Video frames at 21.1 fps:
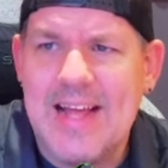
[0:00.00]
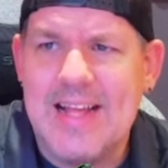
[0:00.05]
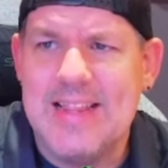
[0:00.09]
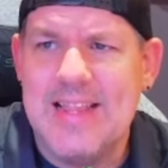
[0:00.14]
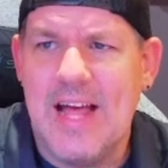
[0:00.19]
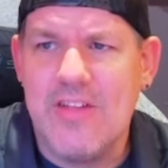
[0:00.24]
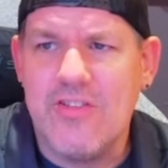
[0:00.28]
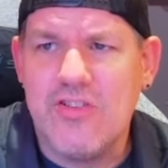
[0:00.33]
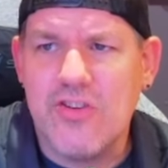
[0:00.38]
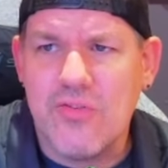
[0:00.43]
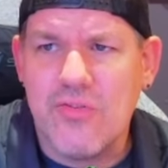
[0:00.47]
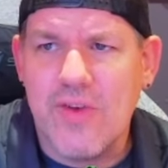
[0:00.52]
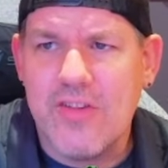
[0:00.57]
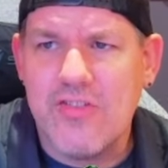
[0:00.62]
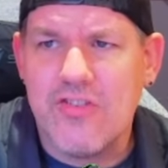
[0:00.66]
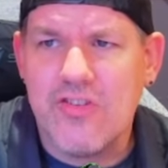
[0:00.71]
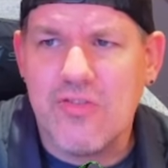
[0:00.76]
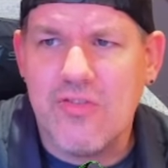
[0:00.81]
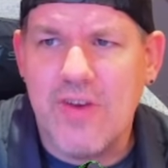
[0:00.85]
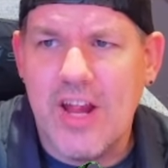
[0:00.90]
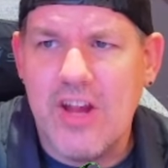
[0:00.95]
Lesser
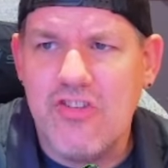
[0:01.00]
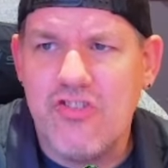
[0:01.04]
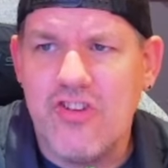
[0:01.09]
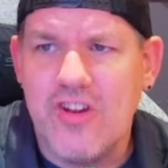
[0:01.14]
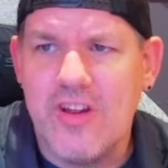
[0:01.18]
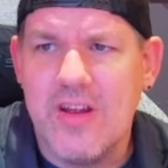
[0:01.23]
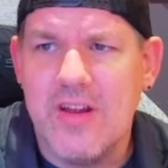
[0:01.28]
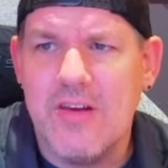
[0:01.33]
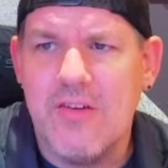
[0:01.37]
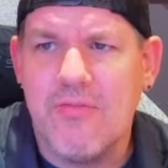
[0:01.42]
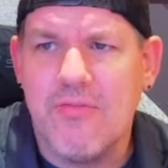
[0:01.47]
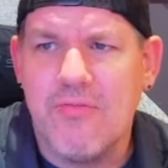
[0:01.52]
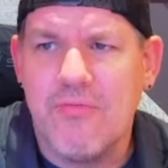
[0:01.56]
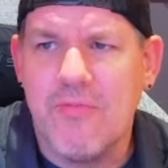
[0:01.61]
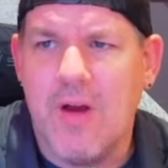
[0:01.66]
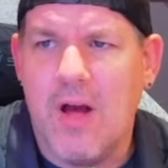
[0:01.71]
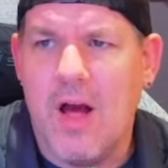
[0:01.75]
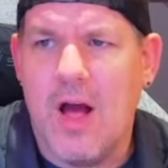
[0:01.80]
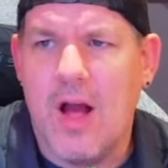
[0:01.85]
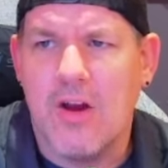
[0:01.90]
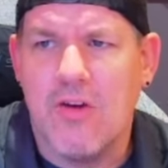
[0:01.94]
Restoration,
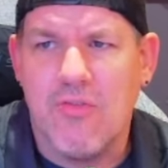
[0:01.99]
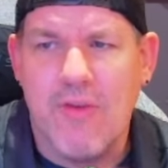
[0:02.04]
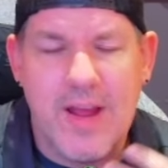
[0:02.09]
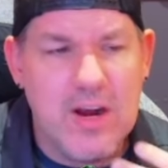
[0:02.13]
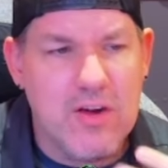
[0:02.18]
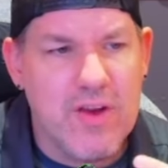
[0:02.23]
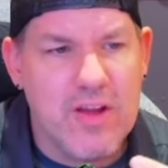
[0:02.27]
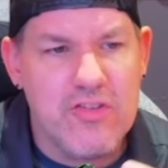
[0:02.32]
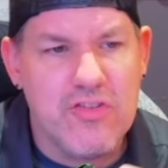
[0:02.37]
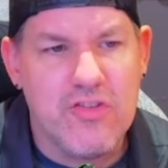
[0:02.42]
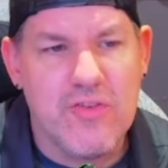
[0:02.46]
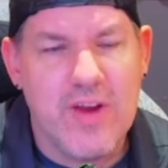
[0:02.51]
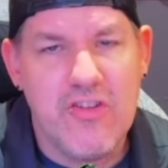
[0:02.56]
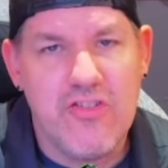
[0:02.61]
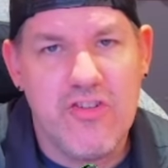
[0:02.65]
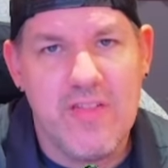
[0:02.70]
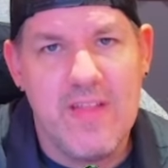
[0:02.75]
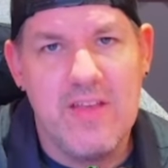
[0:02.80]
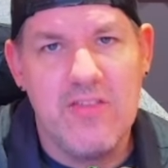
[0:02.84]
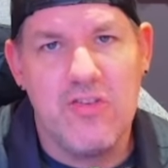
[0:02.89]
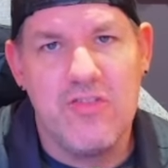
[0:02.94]
Greater
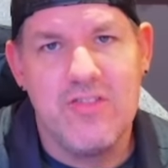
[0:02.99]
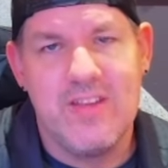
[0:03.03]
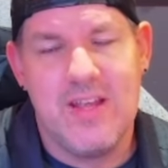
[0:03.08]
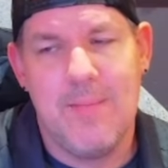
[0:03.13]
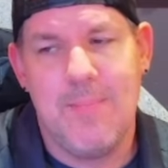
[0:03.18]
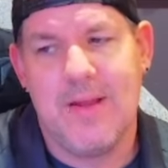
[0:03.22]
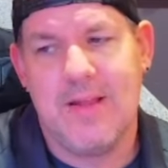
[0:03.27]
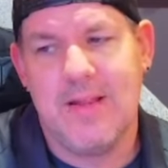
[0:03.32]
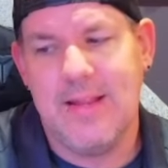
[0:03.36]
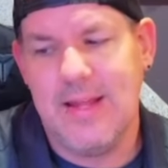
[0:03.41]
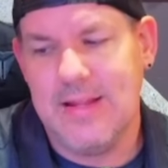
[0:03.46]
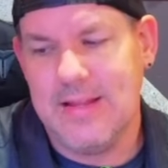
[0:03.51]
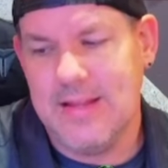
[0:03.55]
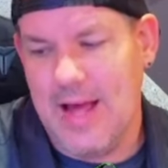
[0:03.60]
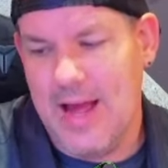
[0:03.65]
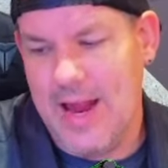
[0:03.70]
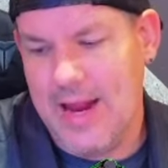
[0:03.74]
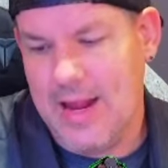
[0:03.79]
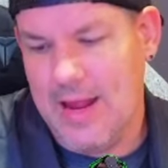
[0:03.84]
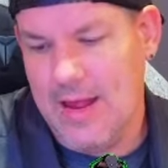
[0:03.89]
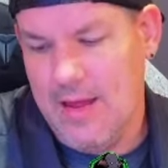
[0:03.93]
Restoration, these are typically
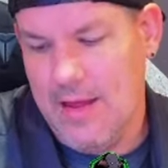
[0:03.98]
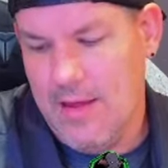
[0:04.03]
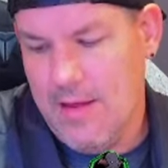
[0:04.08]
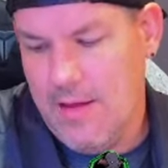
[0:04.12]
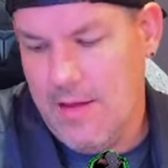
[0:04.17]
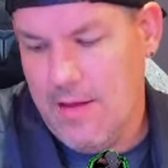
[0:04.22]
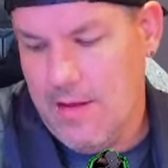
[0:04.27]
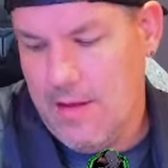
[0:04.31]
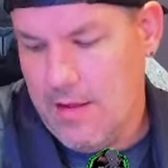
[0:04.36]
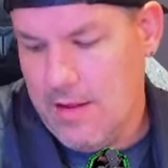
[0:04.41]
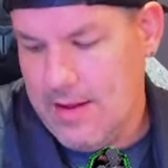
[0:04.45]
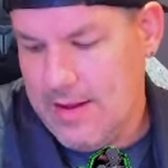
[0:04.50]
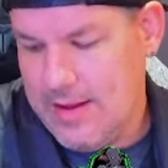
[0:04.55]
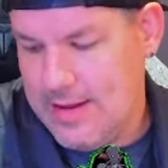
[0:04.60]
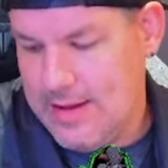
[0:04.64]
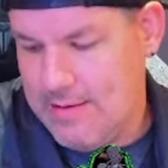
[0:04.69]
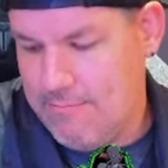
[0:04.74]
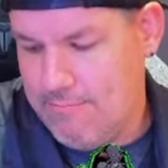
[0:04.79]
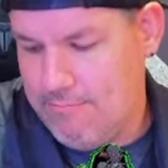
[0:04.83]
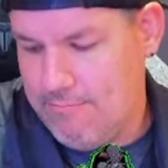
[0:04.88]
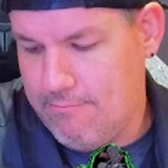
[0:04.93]
like
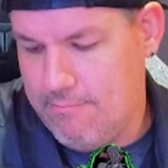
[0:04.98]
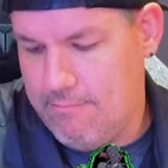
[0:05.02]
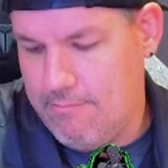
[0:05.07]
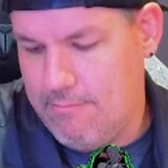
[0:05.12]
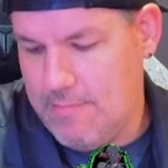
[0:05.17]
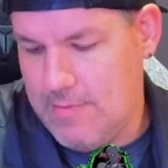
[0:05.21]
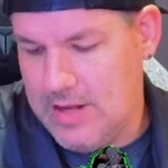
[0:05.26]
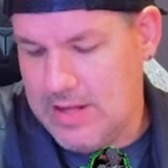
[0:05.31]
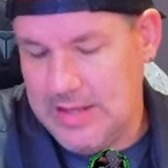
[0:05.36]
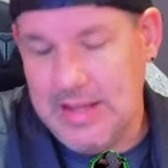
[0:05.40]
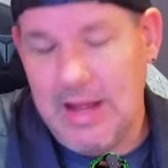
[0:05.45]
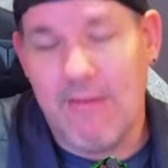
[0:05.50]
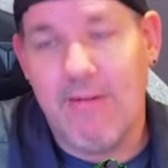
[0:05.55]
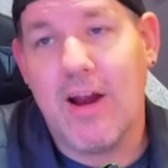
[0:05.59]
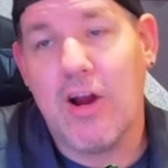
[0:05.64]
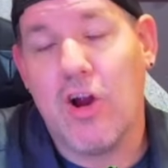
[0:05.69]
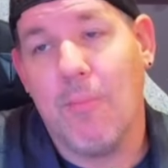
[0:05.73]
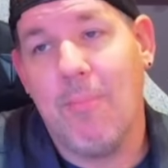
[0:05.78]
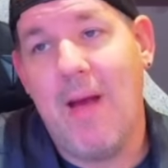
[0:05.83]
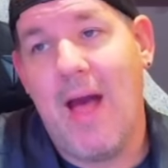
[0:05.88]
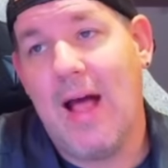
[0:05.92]

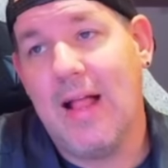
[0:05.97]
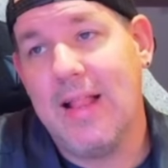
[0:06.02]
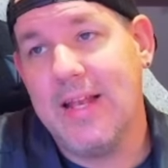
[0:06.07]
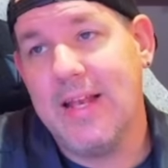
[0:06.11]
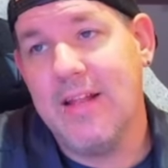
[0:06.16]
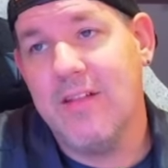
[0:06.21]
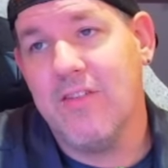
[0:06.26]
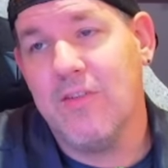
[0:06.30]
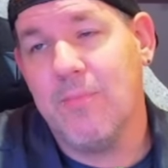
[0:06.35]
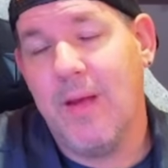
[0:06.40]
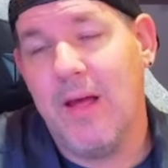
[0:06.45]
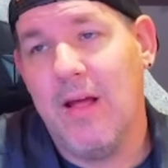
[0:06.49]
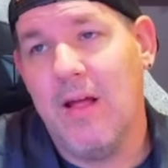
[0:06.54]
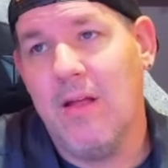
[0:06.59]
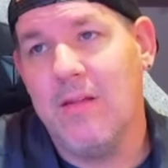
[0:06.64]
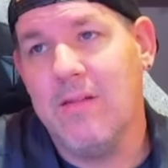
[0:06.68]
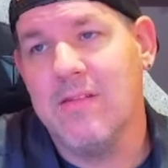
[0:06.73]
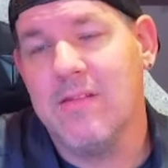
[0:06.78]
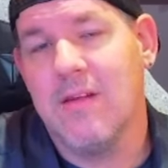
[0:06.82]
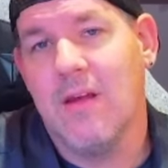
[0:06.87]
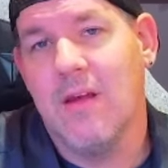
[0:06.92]
Cleric or Paladin
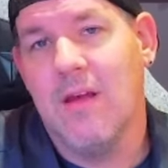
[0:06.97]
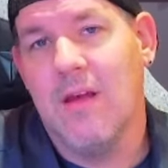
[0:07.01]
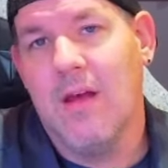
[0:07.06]
spells.